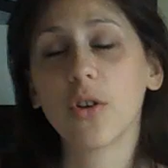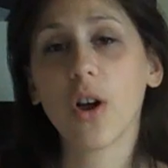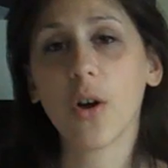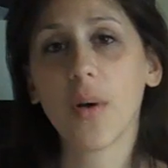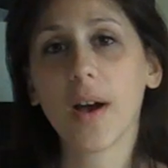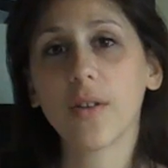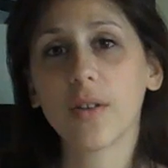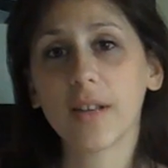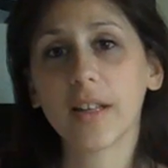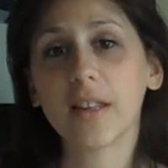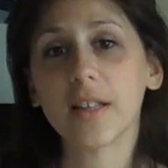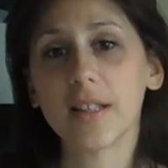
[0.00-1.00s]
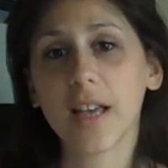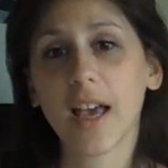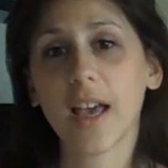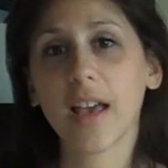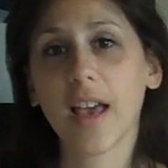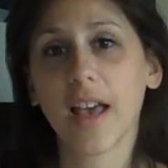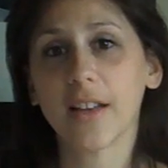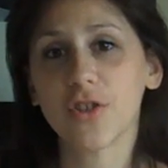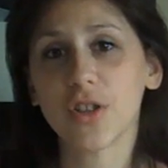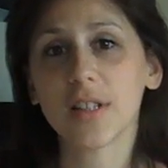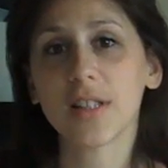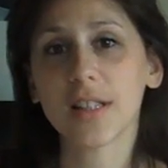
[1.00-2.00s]
go out in the day and
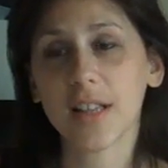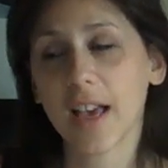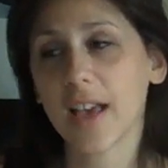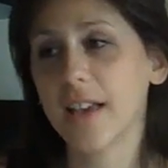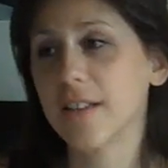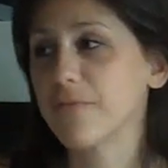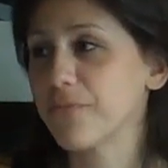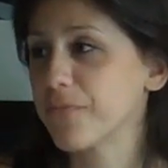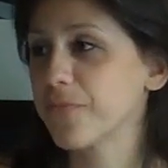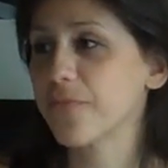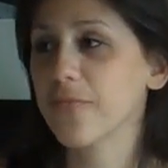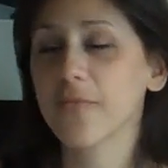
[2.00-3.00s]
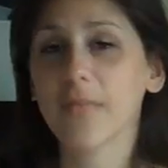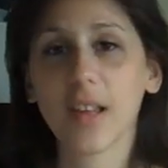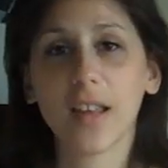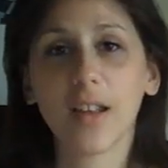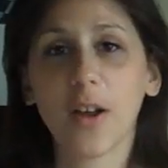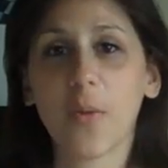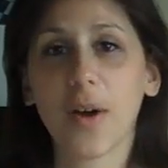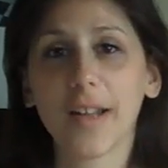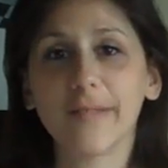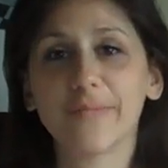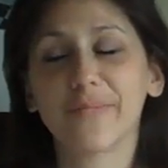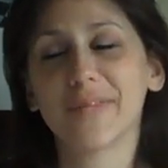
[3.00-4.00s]
just say, you know
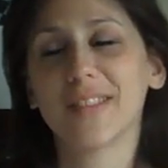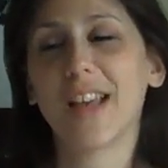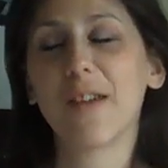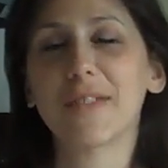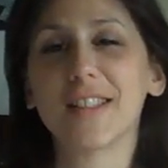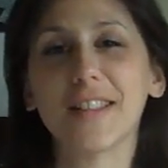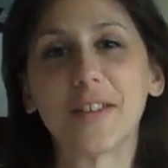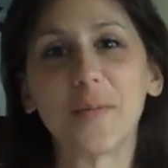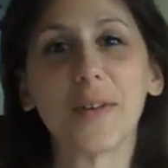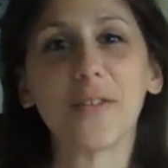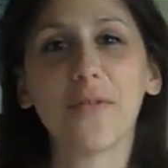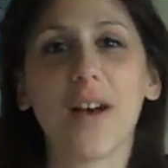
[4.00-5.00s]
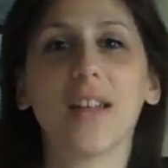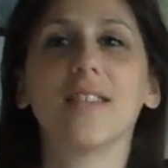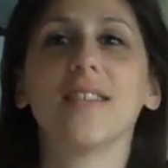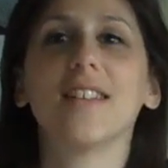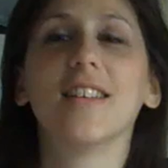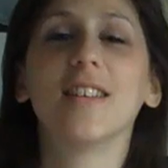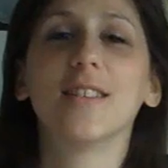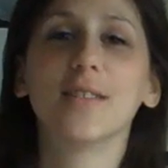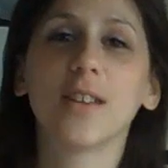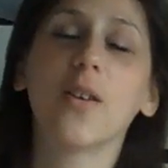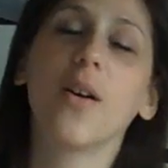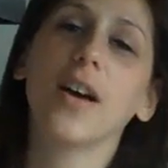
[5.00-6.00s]
what, that was a little bit of fun.
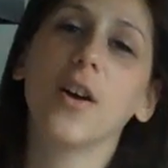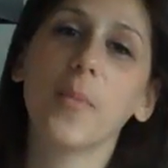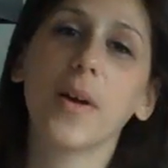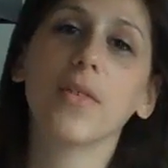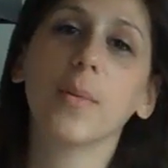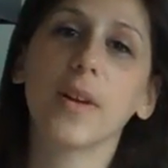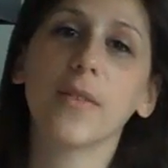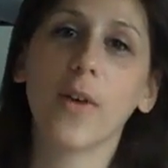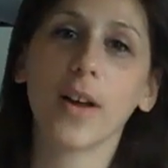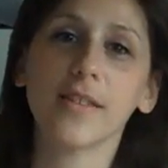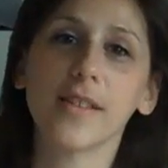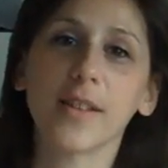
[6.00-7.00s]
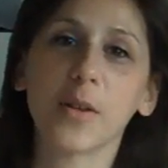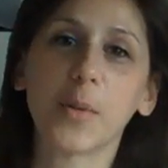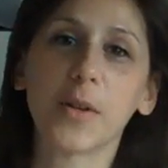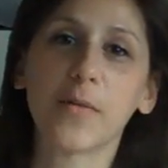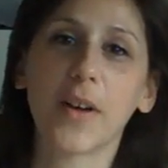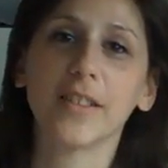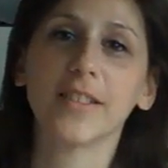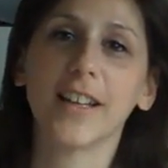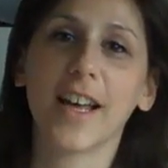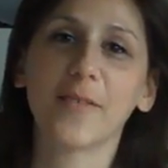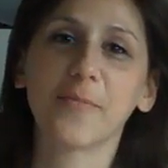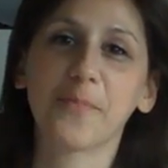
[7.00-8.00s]
So I hope everybody finds a little bit of fun
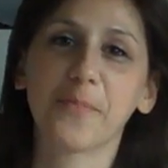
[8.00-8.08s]
today.